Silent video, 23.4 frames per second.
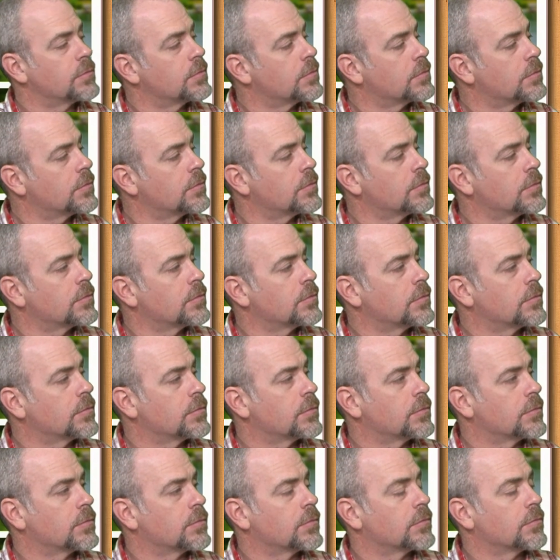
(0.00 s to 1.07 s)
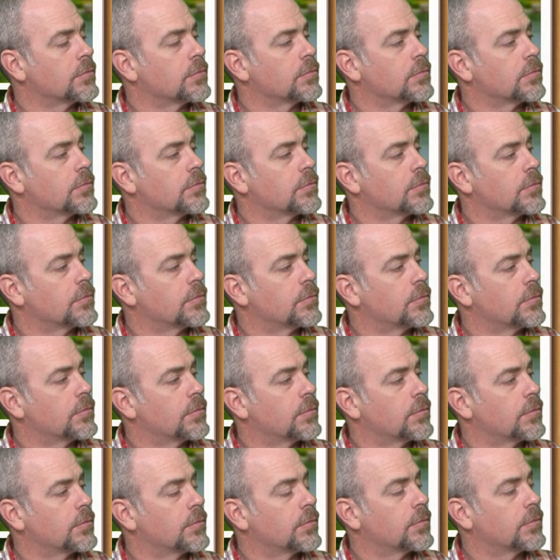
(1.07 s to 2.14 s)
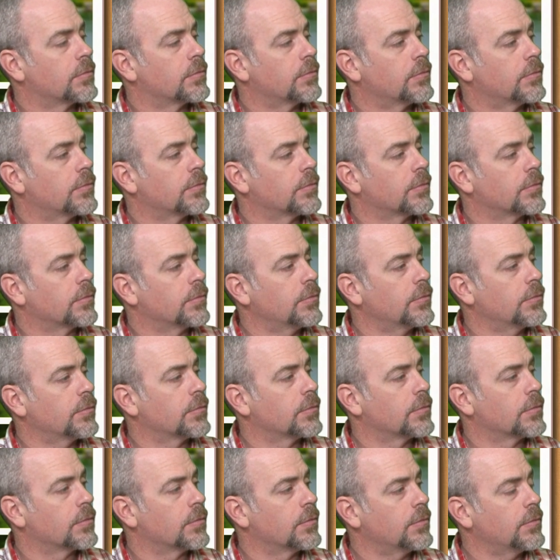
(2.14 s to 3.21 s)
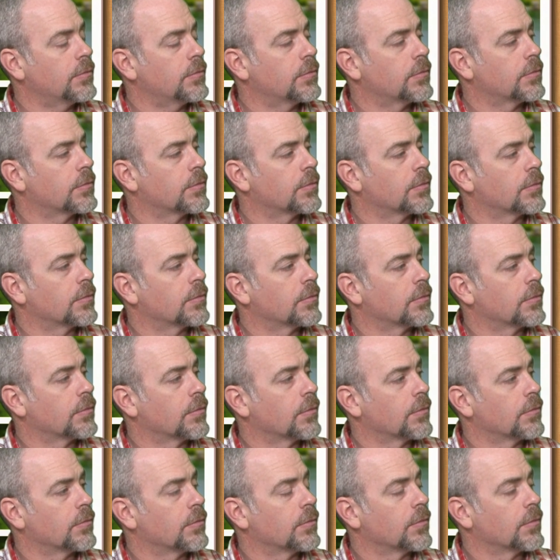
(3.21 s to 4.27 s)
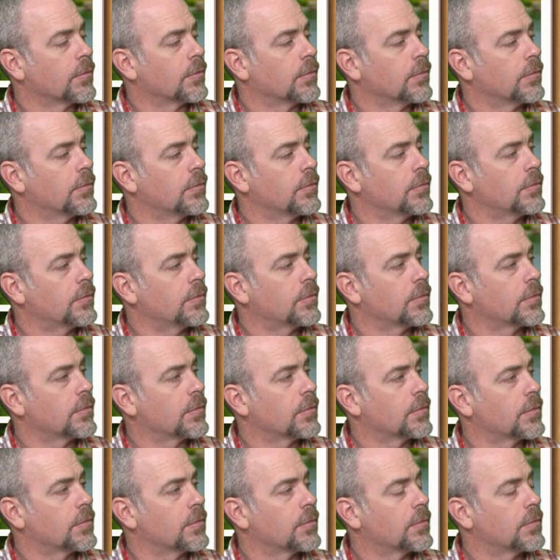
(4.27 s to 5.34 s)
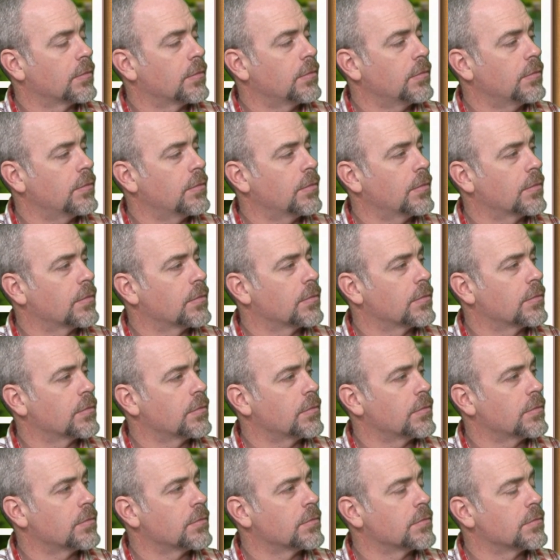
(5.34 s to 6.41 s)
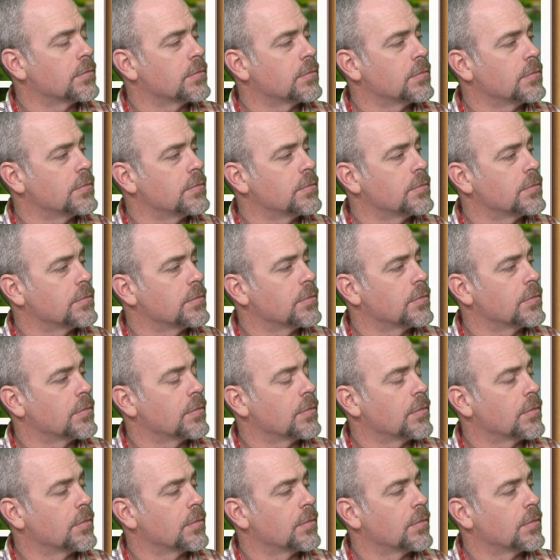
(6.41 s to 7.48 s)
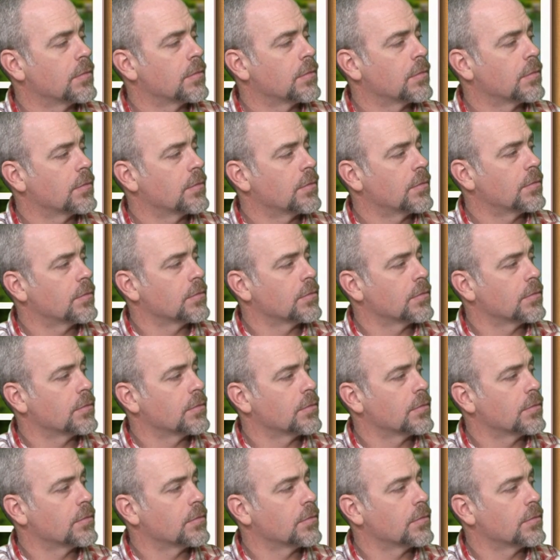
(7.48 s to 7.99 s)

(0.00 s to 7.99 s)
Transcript: (silent)